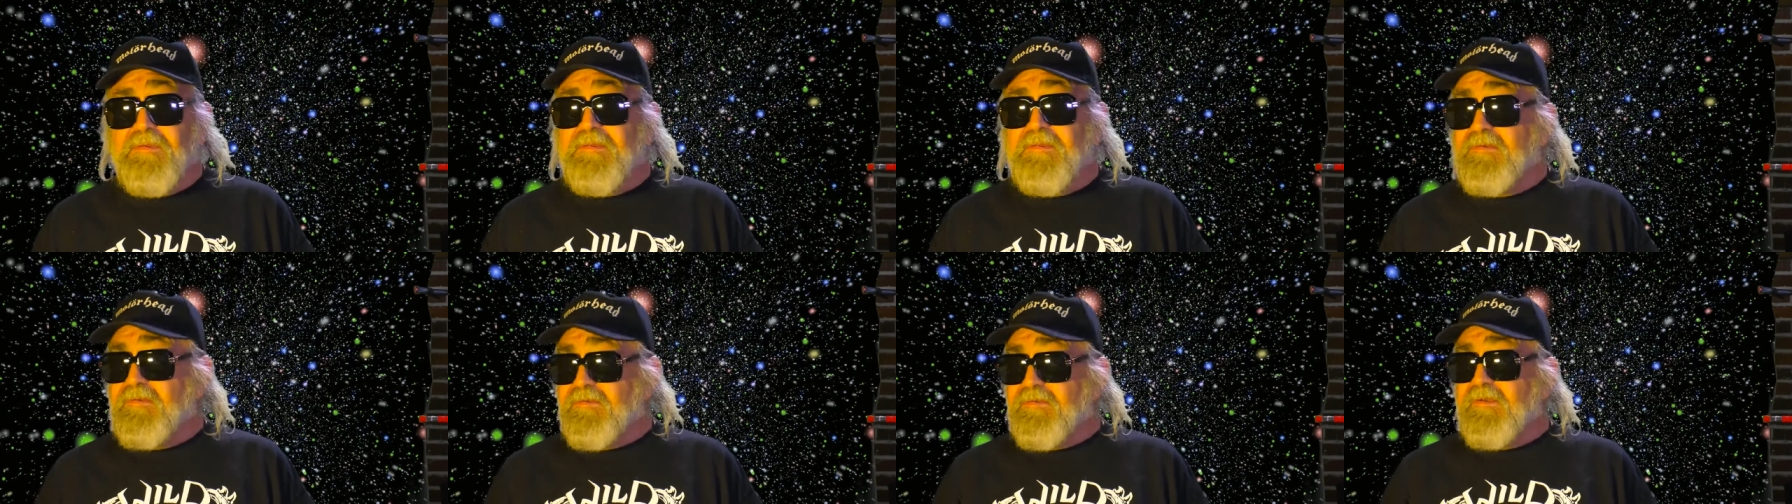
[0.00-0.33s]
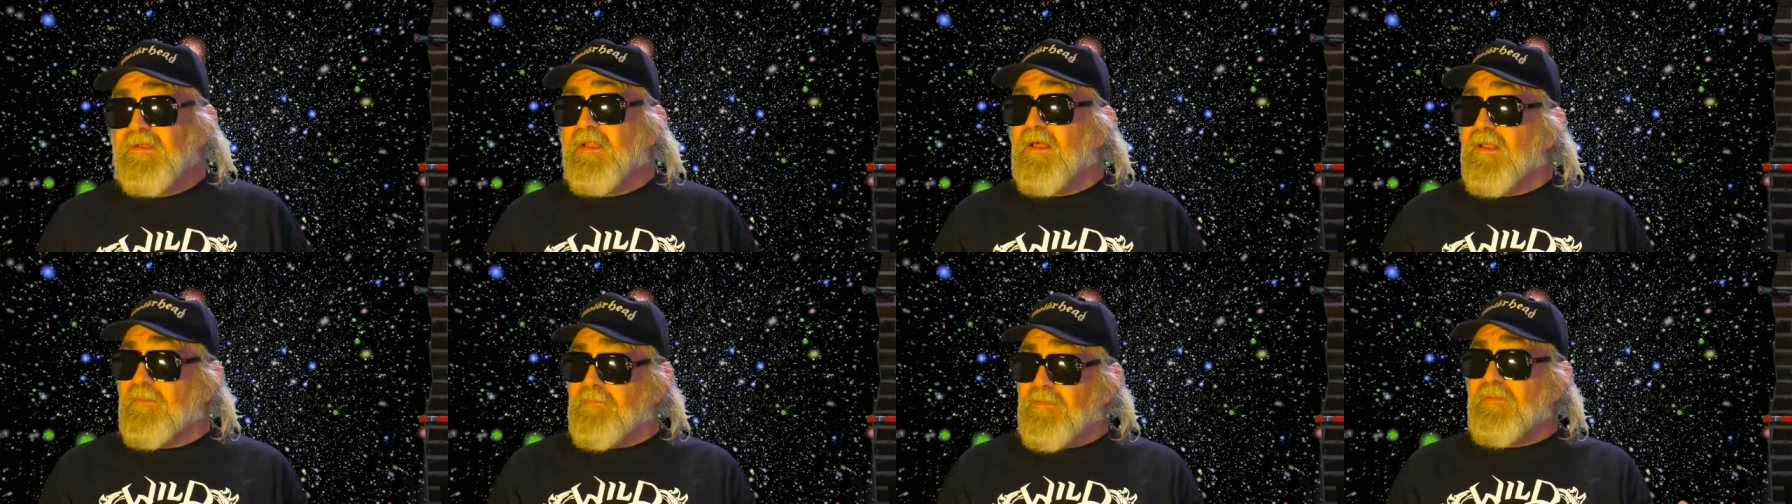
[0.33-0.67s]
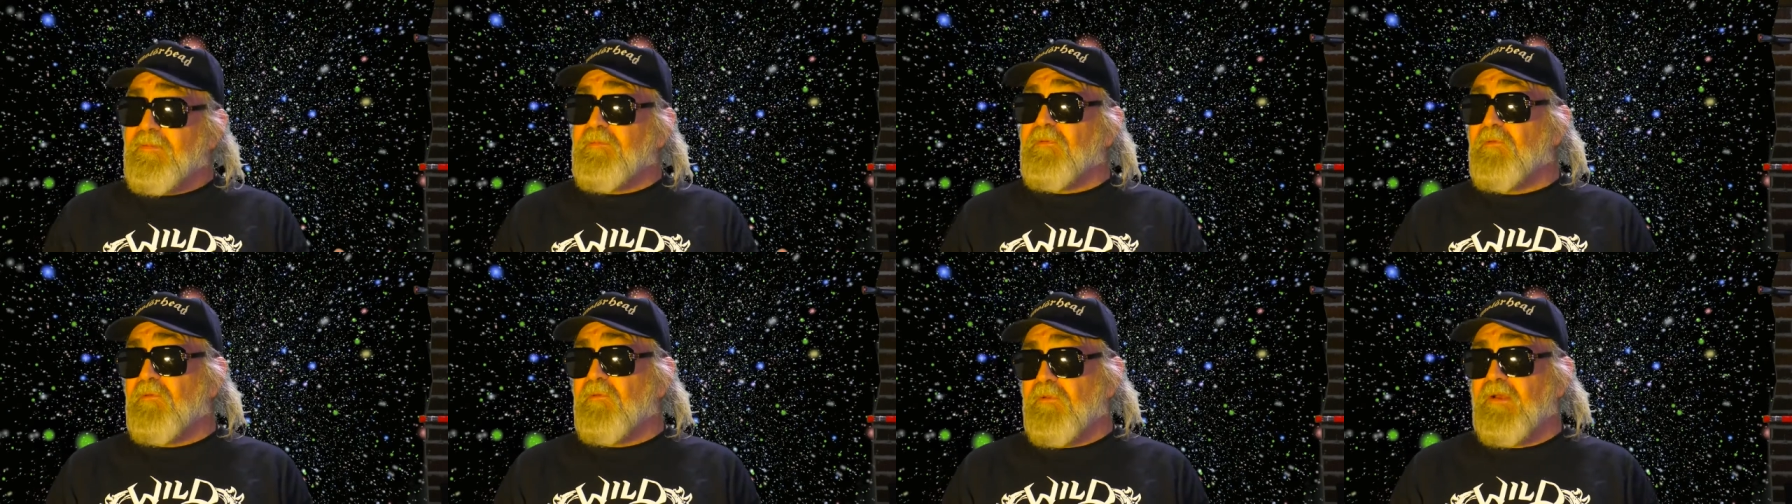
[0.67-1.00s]
because there's a lot of
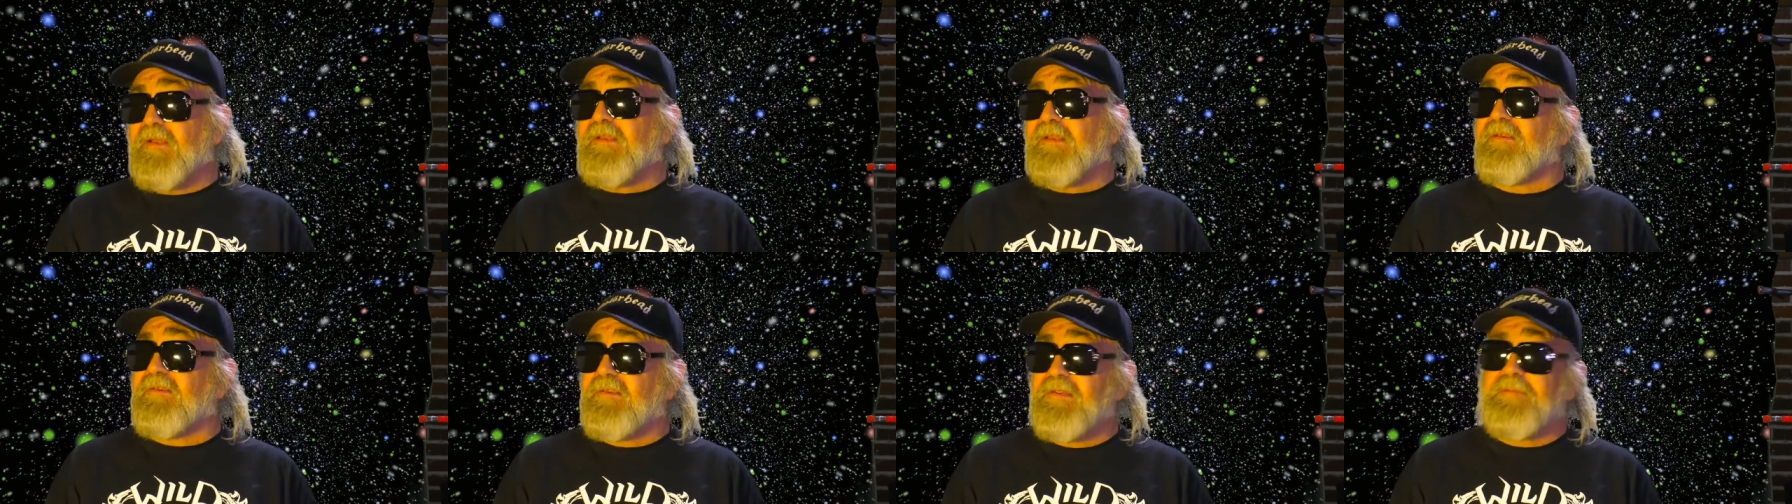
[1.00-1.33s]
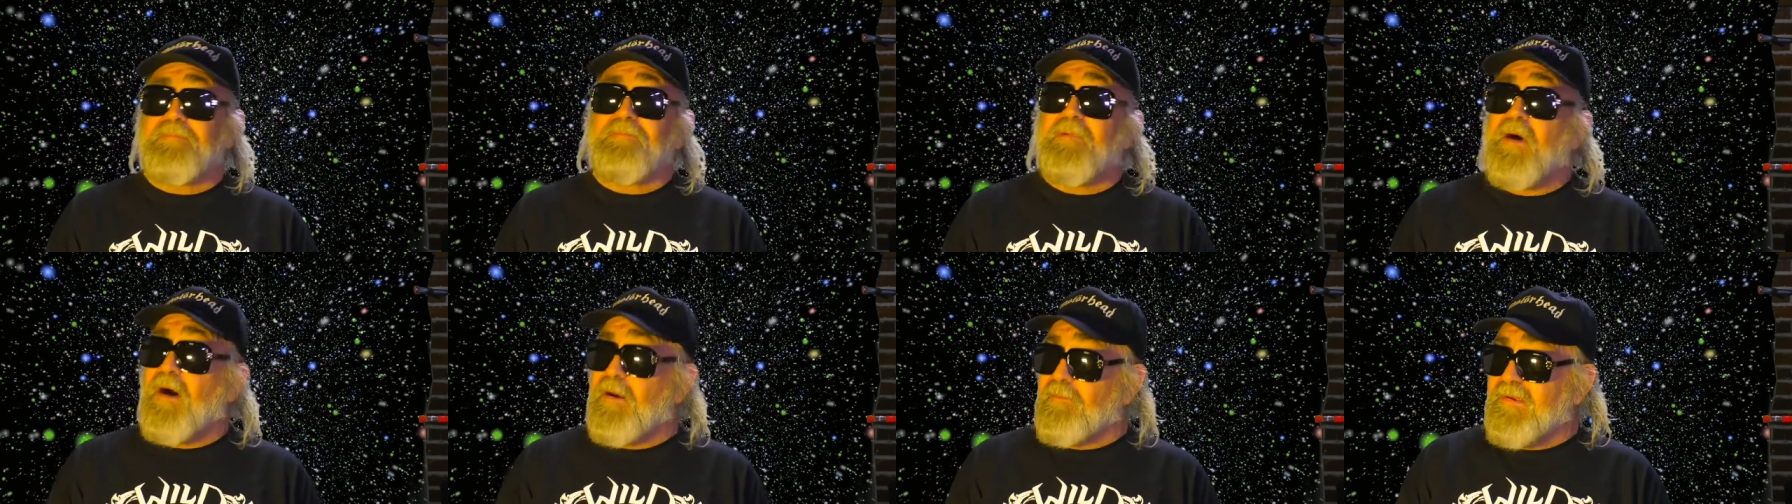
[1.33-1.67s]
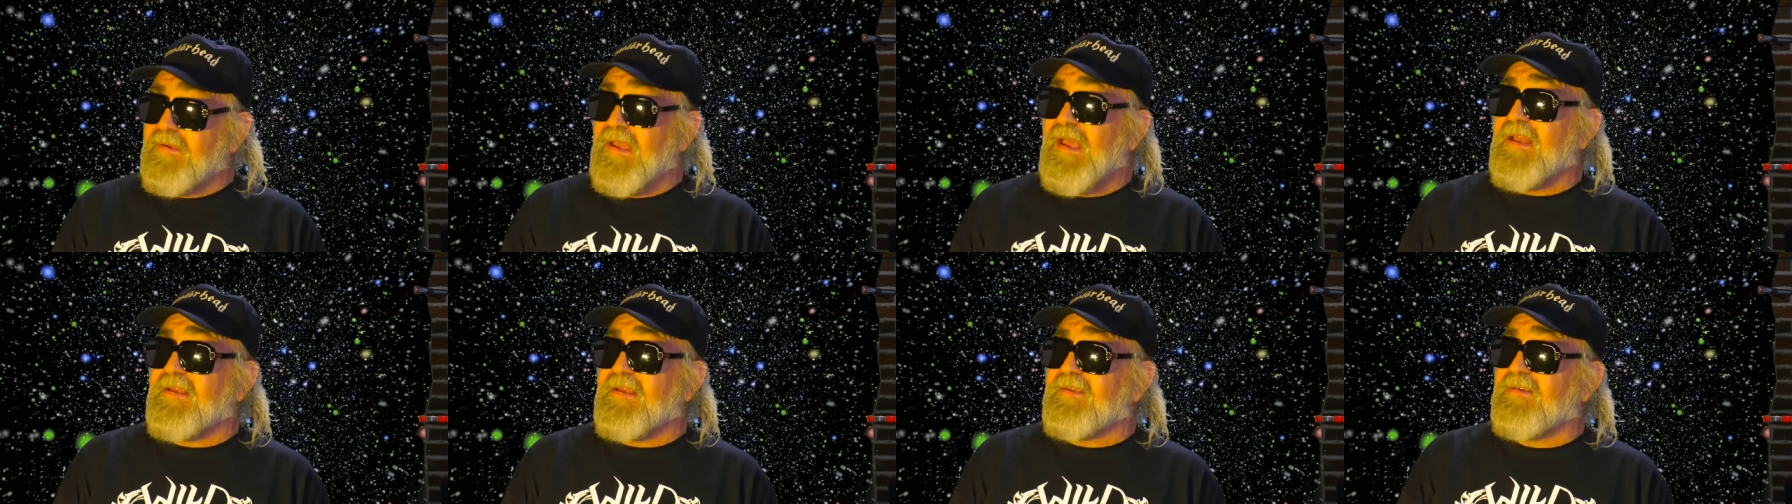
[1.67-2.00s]
people who like to see
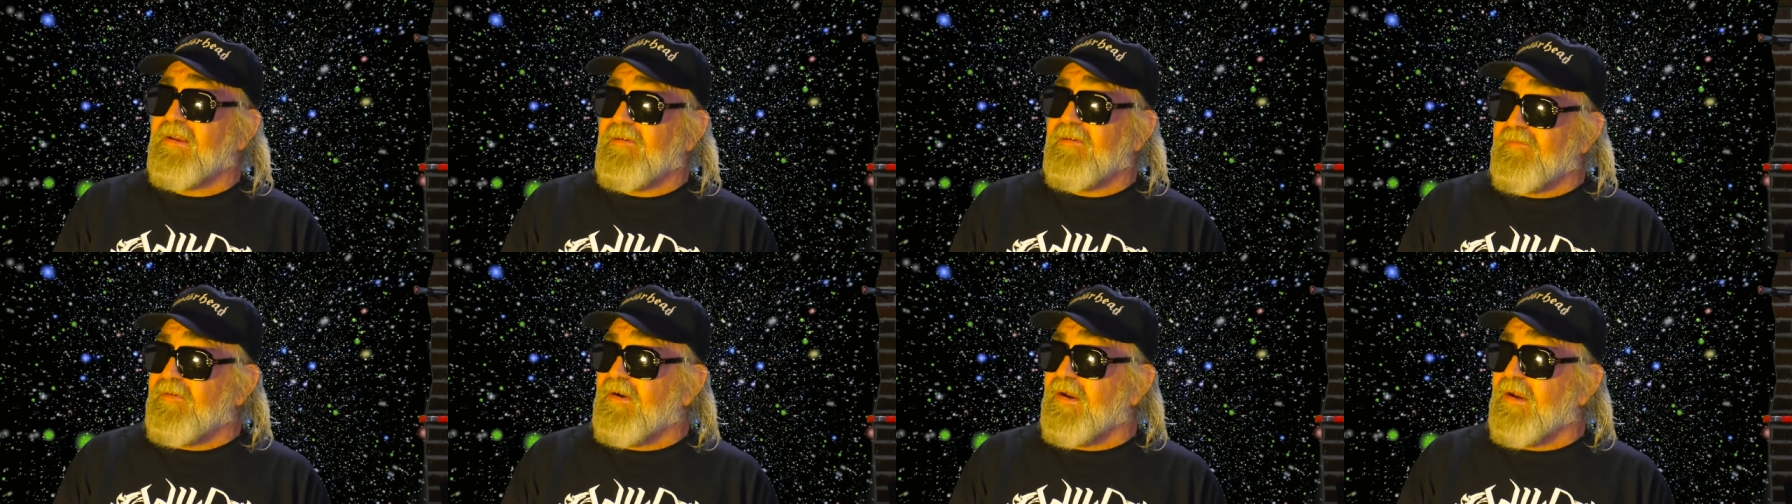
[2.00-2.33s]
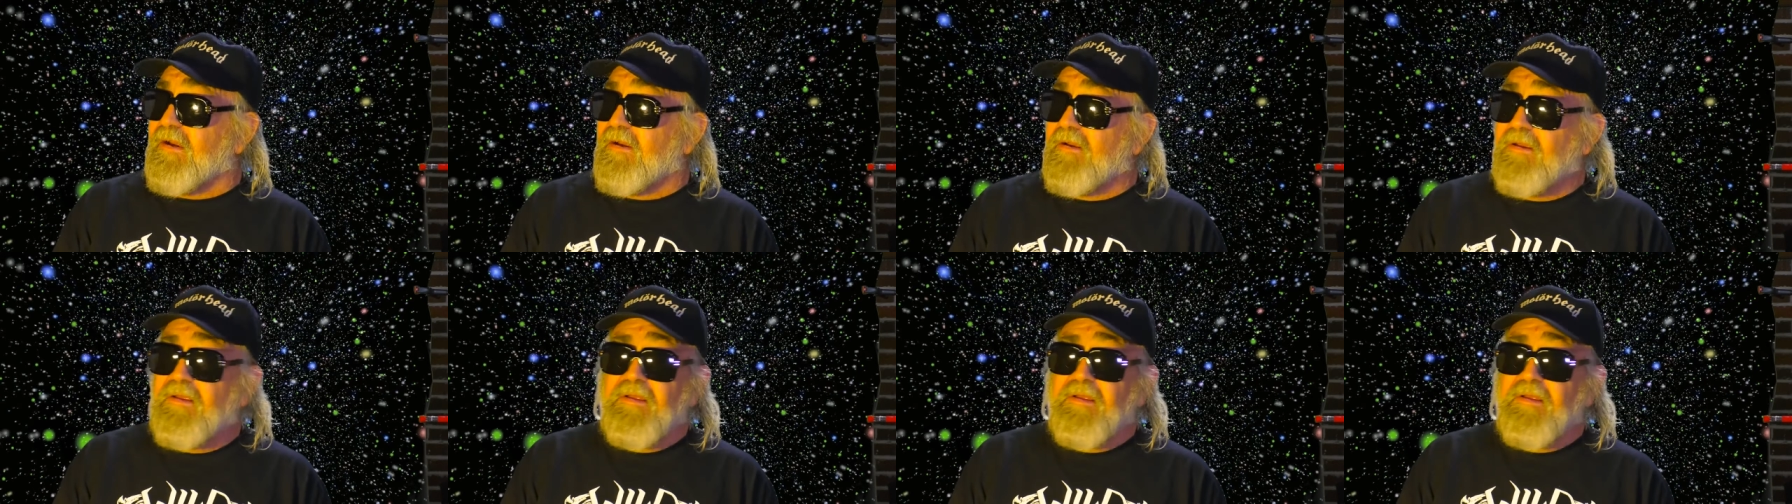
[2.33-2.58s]
bobcats suffering.